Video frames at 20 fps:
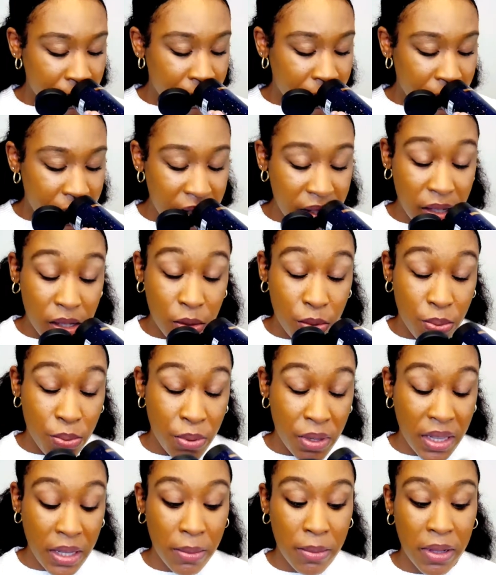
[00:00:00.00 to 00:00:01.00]
This is
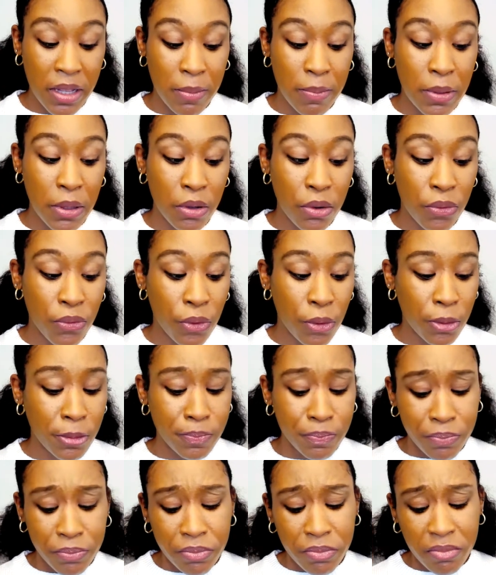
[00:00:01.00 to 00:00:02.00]
really, really beautiful.
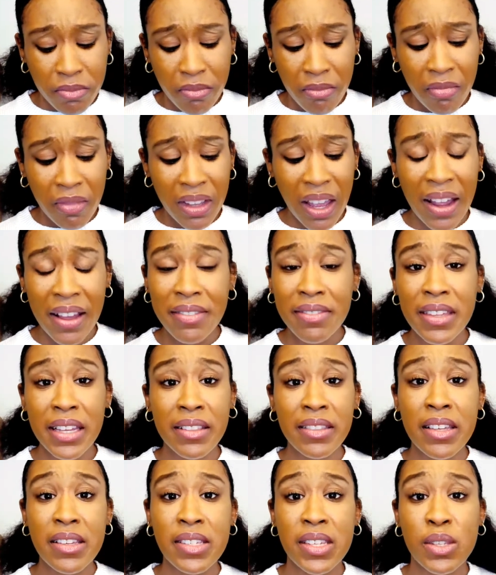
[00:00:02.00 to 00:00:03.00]
I
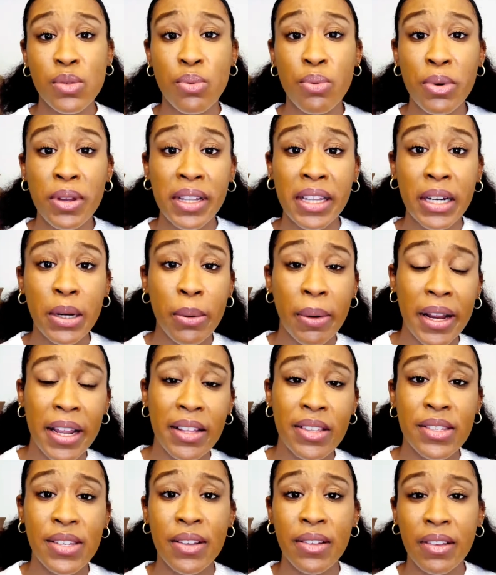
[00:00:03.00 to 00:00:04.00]
think this is really
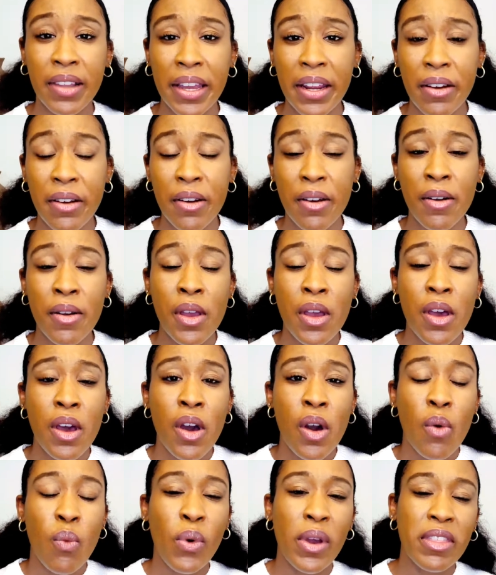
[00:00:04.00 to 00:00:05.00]
great to layer
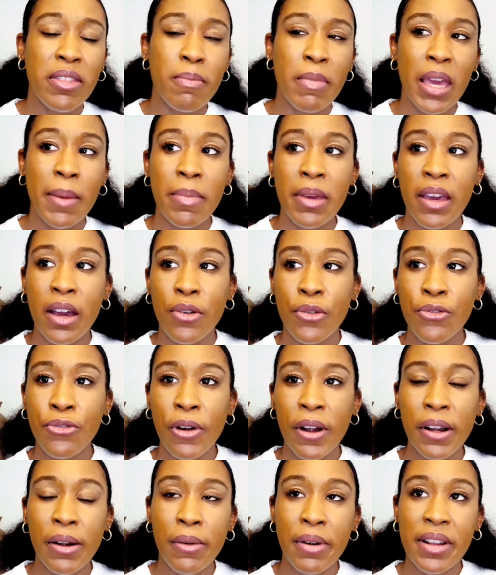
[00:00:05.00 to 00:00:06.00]
with maybe a
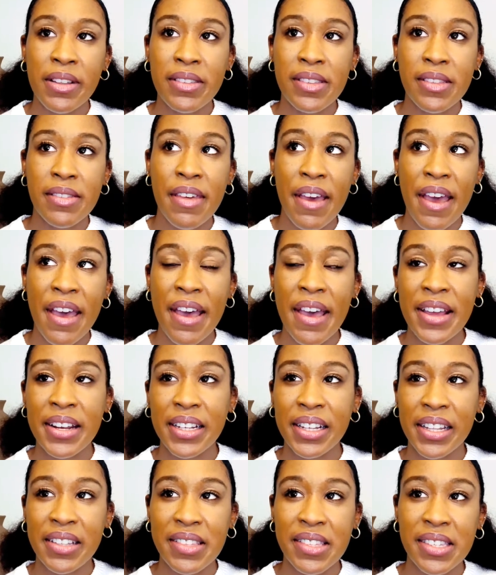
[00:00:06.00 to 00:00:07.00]
fragrance
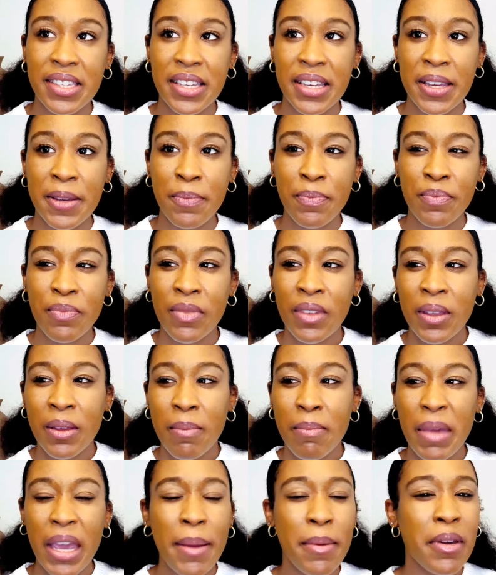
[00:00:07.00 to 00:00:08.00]
that, let's see,
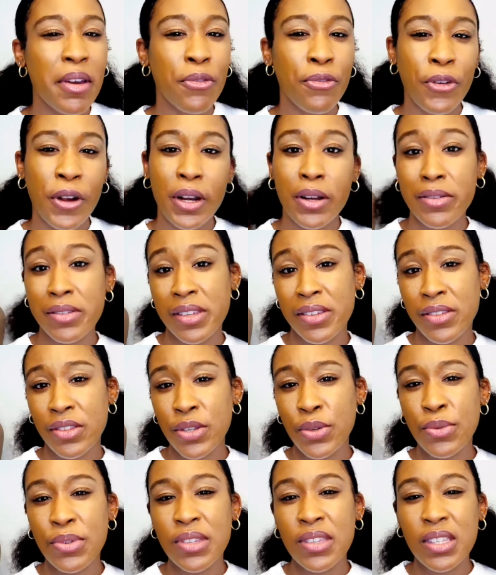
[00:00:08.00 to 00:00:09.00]
maybe a fragrance is
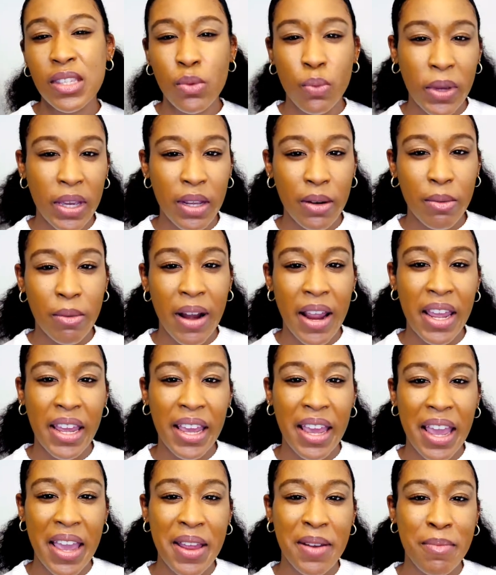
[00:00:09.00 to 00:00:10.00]
too sweet,
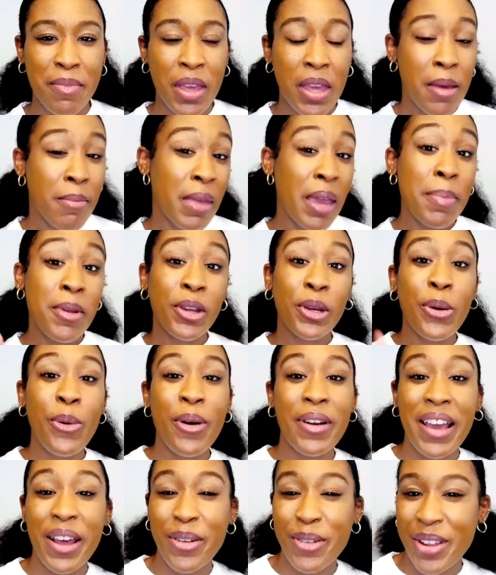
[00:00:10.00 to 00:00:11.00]
right? And maybe you're
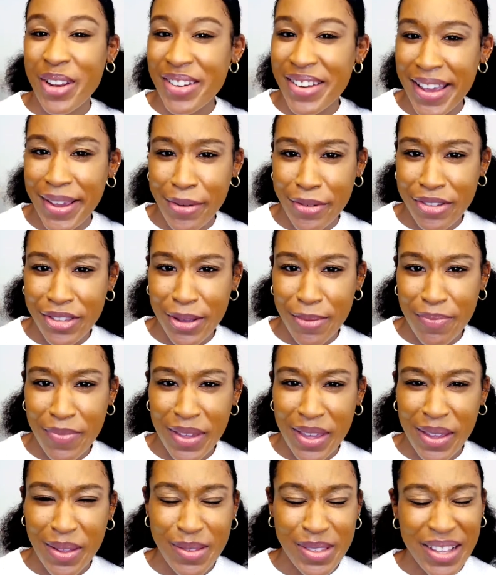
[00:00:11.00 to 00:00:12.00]
going out on a date or
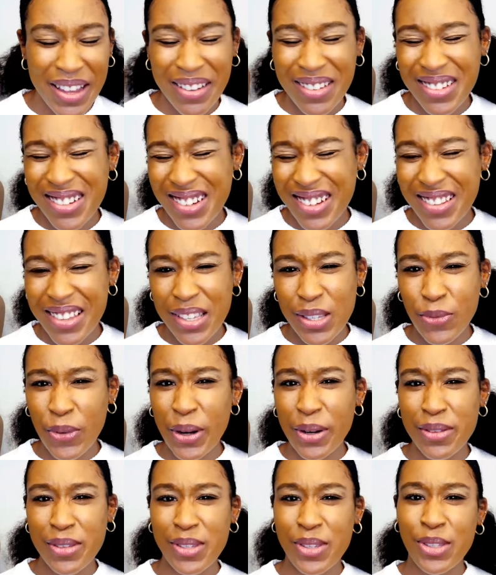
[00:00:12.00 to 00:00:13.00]
something. It's like, oh, this
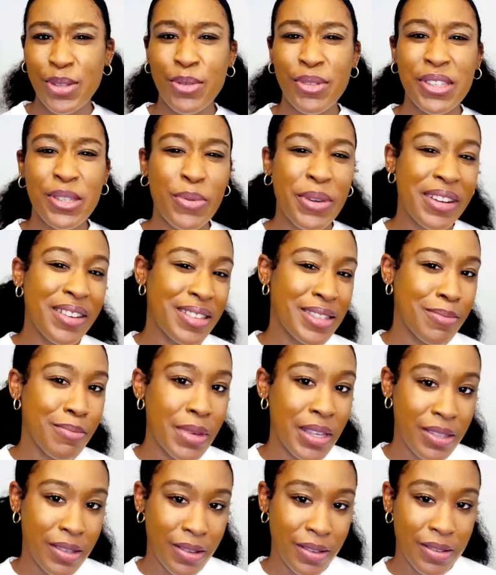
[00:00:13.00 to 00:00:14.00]
fragrance is too sweet and it's
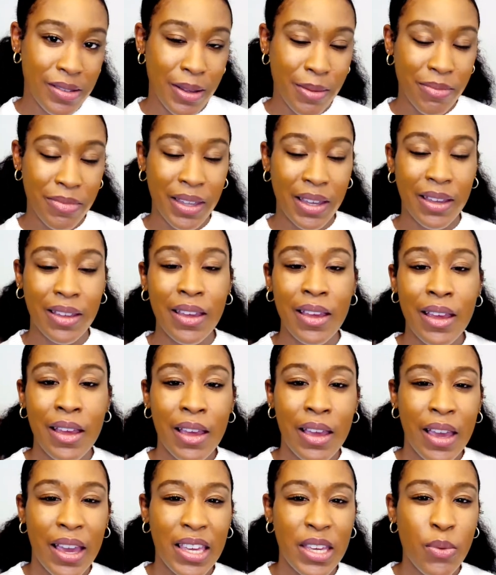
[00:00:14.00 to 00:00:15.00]
missing something.
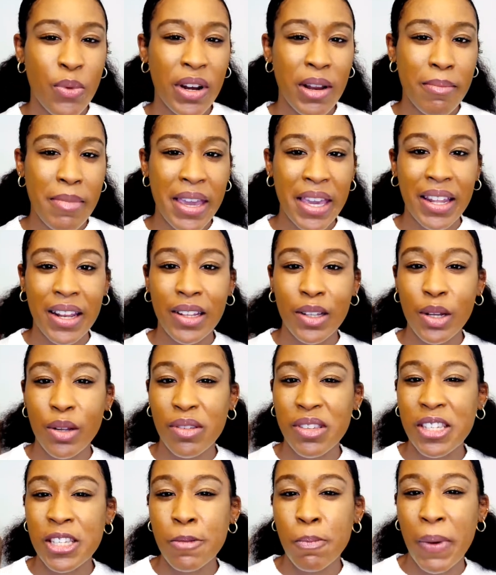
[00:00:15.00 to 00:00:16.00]
And you wanna make it a little
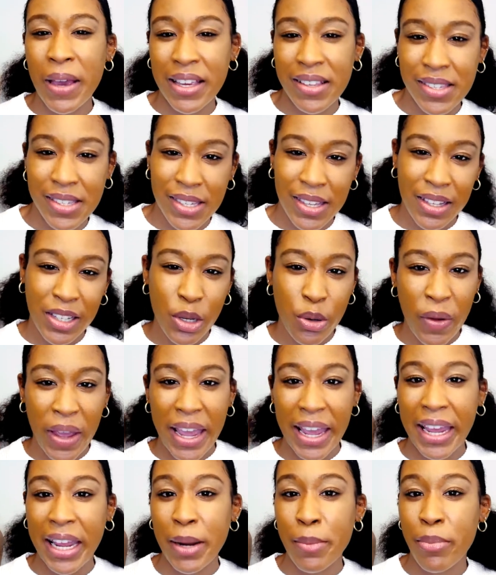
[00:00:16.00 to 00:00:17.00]
spicy, a little
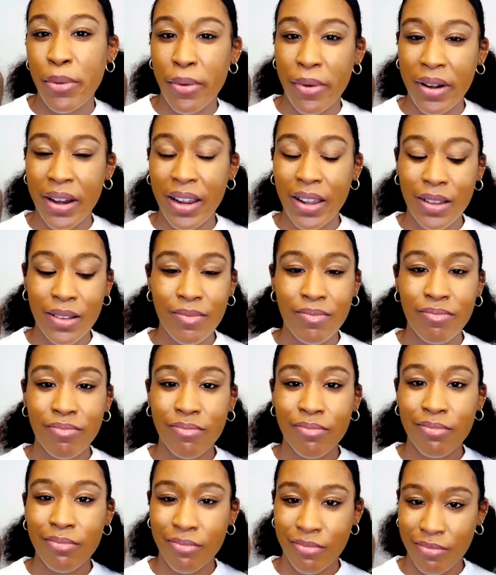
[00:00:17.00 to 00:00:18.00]
ambery.
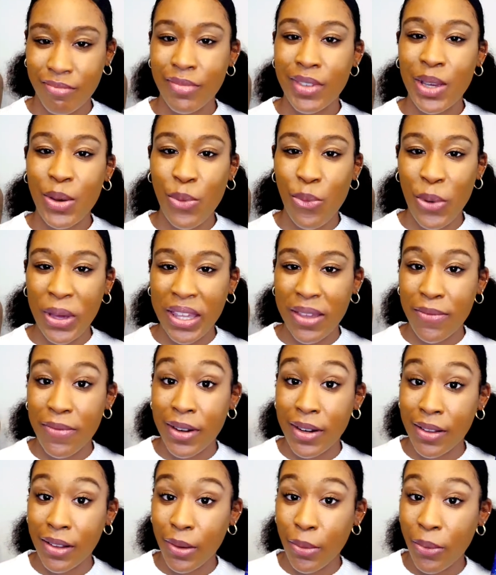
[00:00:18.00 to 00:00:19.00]
Wicked
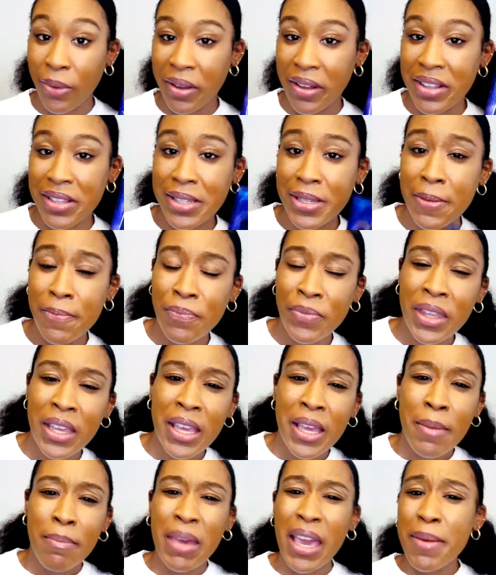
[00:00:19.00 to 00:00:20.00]
Vanilla Woods.
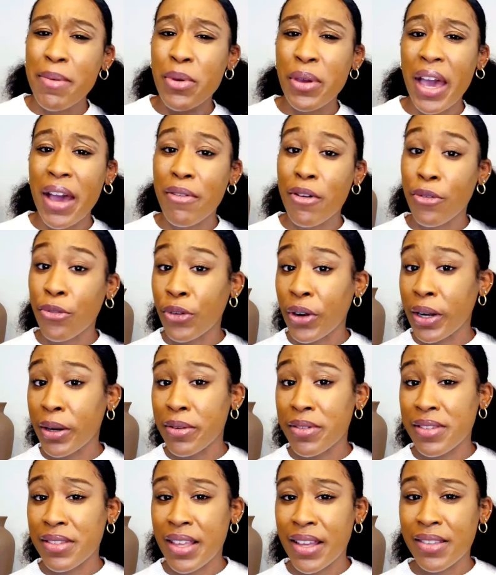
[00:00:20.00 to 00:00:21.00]
Maybe you have a
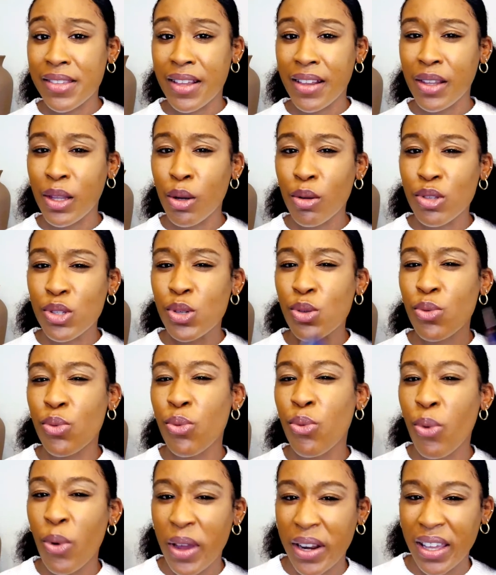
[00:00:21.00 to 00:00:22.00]
fragrance that's a little too
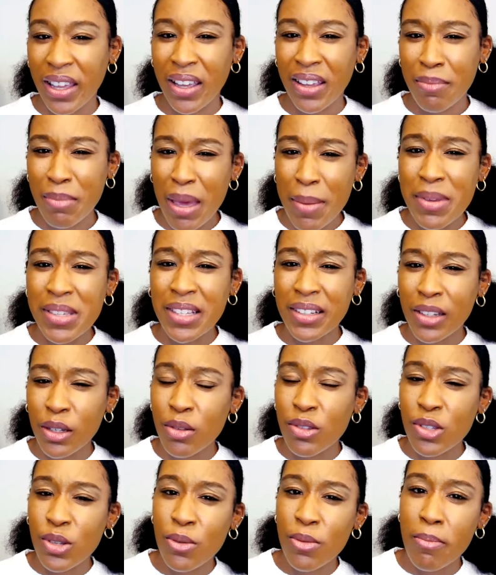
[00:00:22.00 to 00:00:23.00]
woody. Maybe it's a
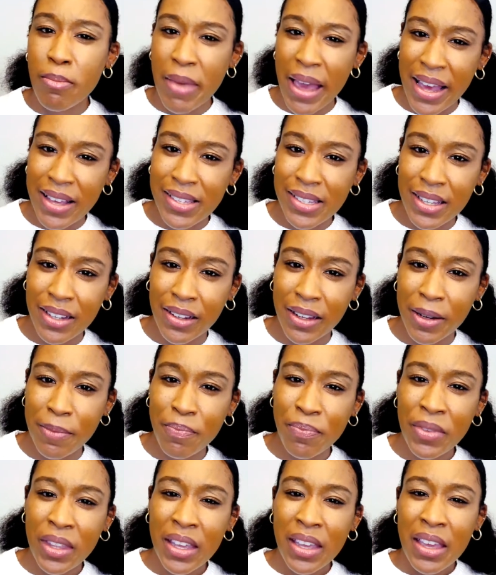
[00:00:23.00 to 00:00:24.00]
little too masculine.
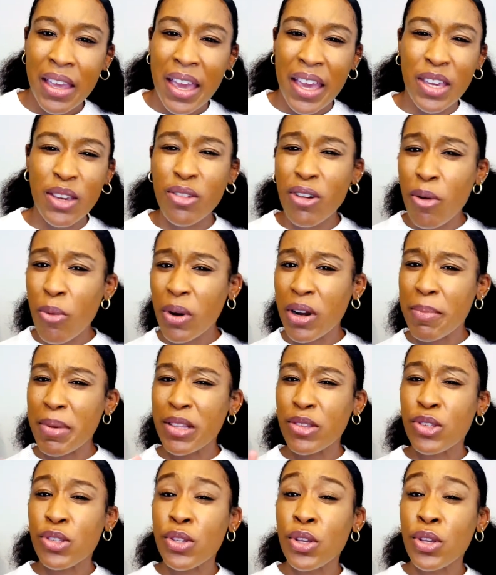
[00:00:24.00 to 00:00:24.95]
And you don't want to be